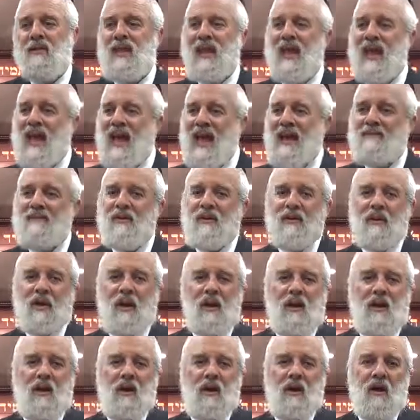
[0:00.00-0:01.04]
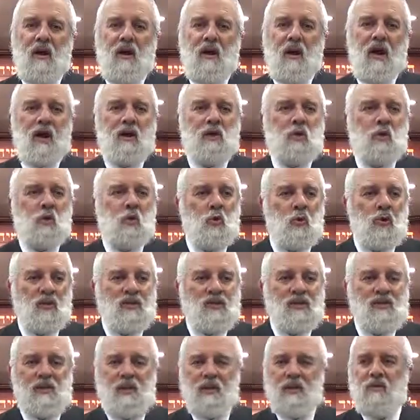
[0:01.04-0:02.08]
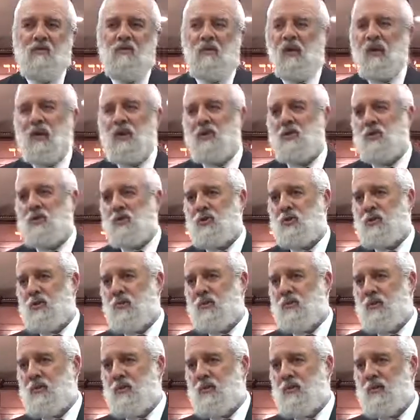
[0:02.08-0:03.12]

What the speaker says: They have an altruistic relationship.